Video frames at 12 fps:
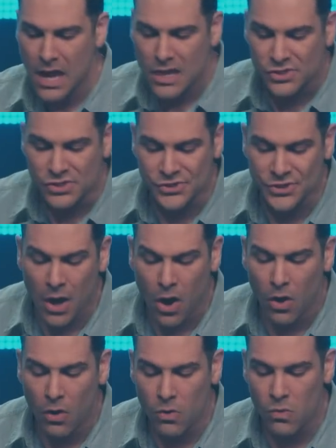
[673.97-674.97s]

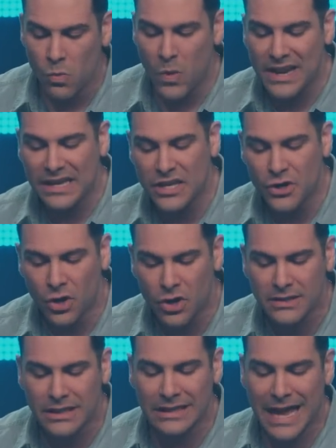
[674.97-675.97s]
So when he
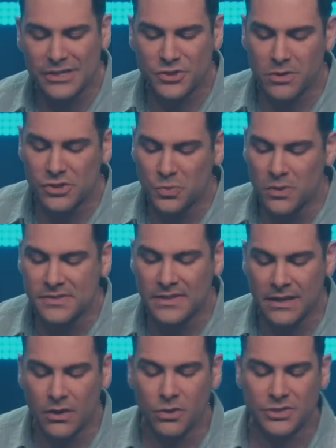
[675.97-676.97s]
heard that Lazarus was
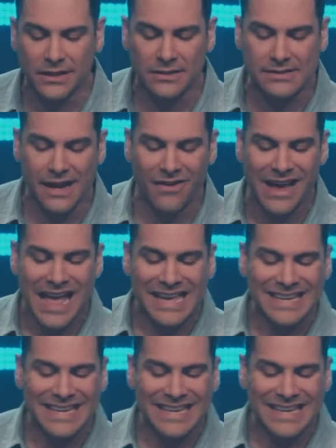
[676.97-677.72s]
ill, check this out,